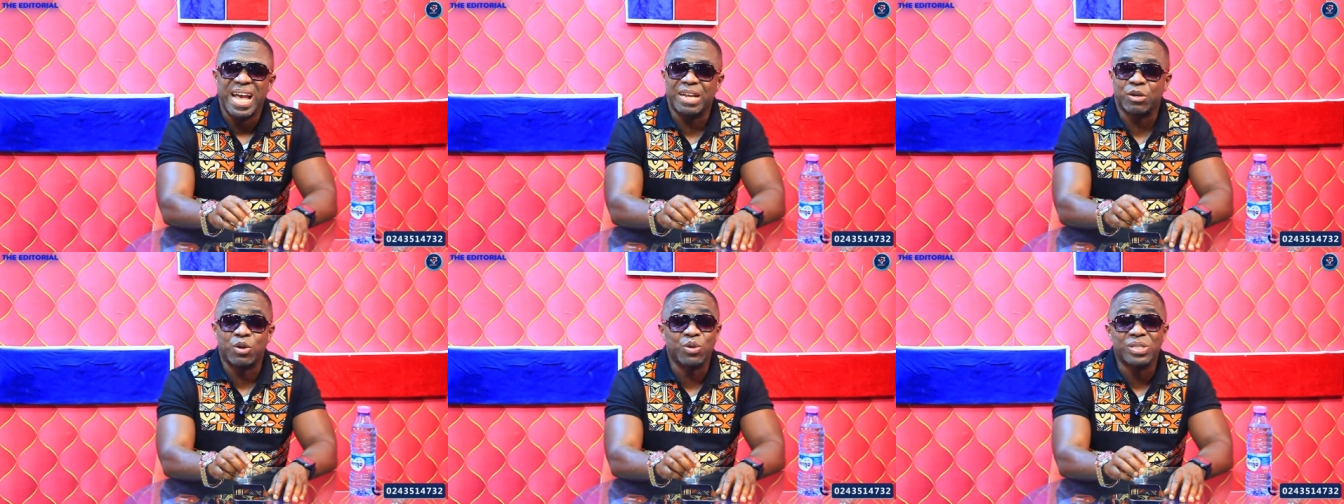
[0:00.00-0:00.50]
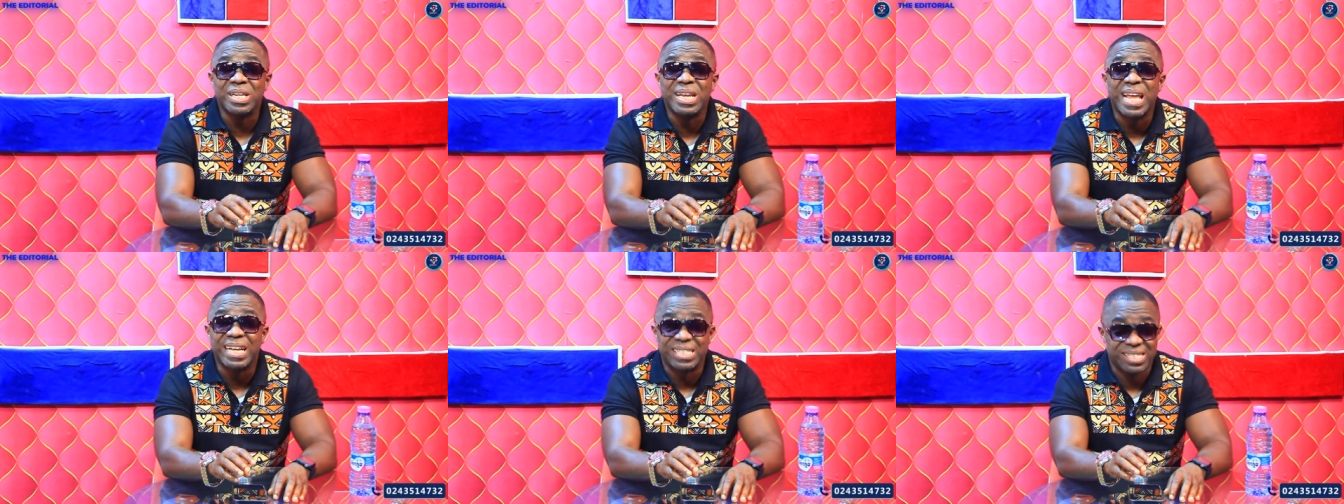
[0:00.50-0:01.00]
and closing
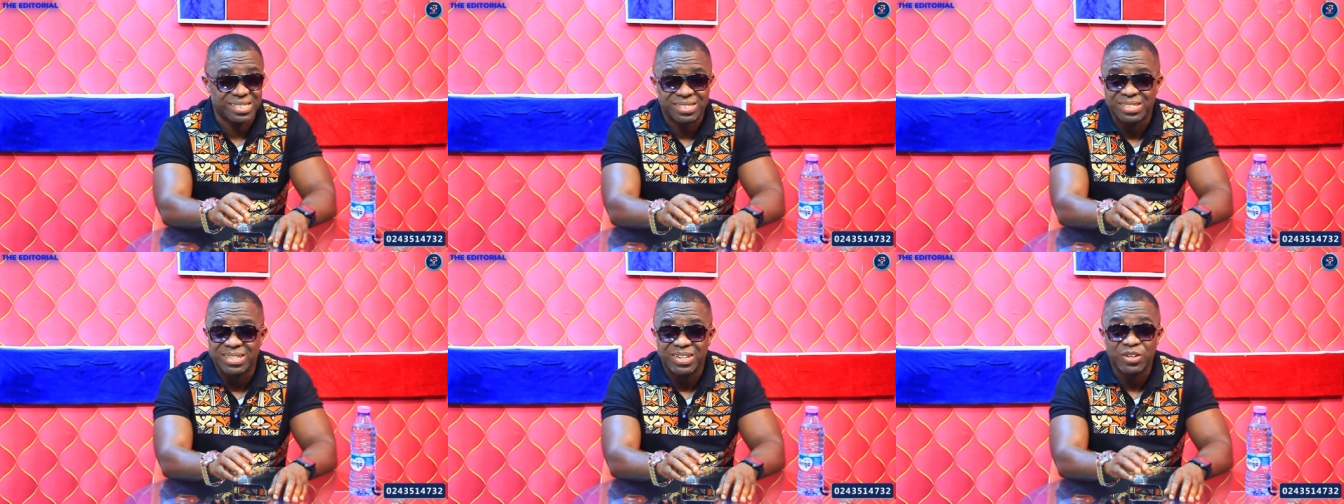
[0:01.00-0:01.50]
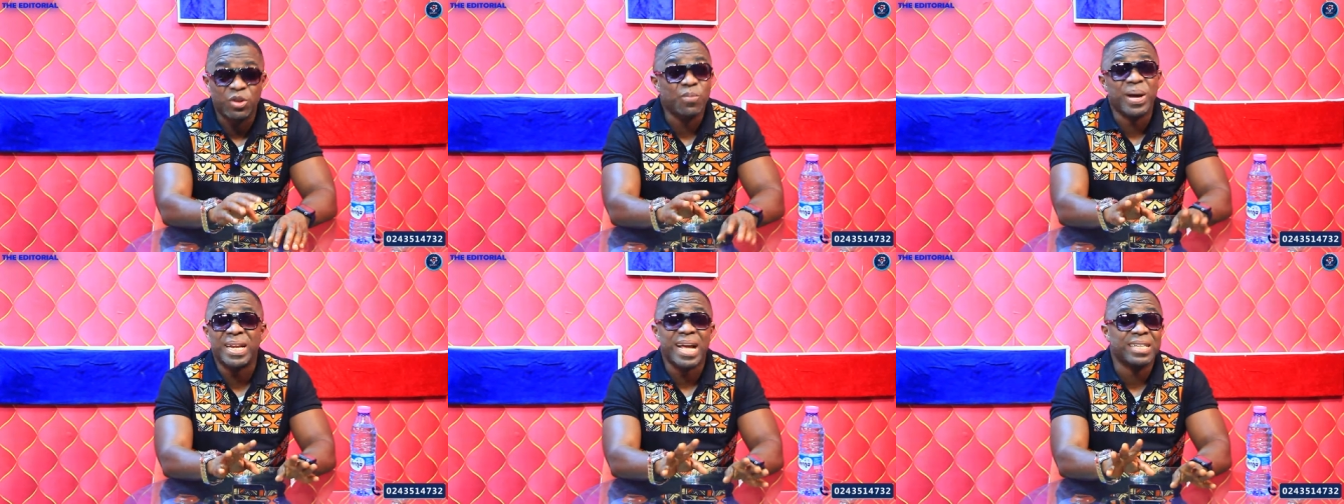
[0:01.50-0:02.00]
late.
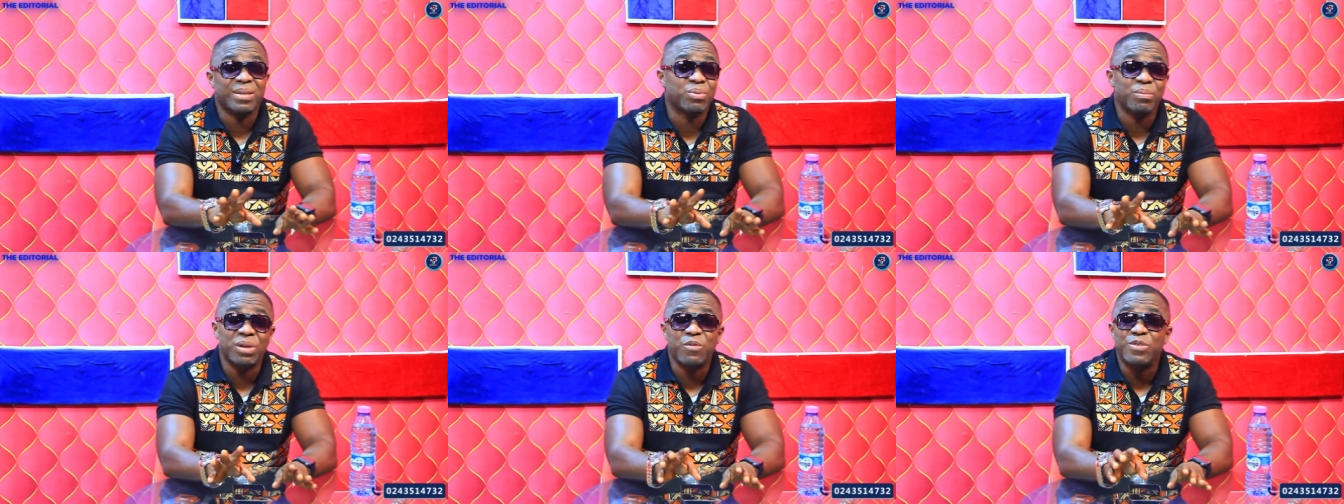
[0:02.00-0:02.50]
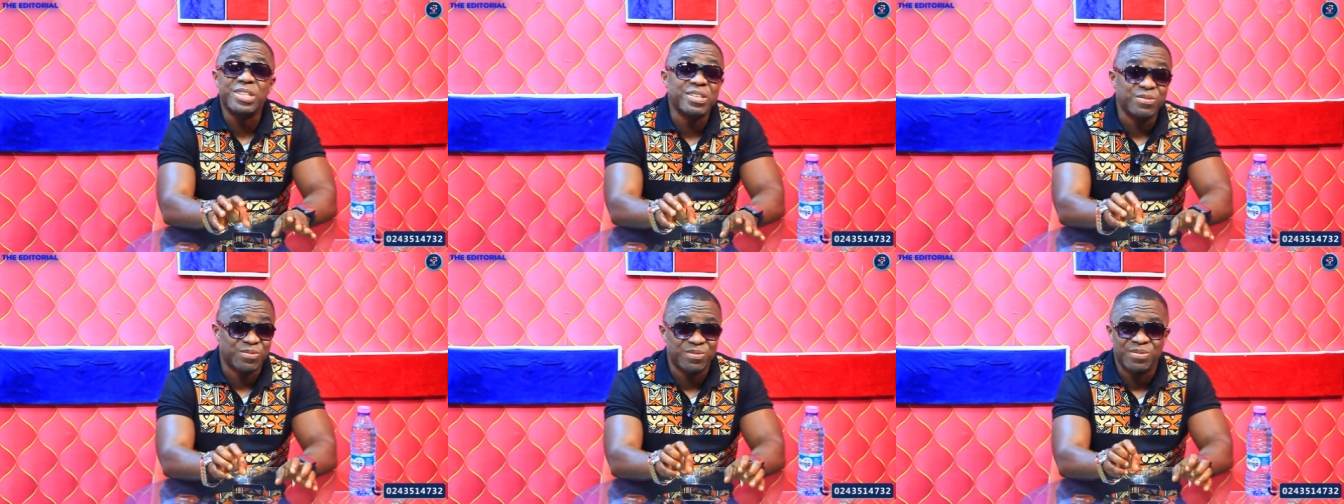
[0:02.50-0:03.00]
Nobody has a problem with you.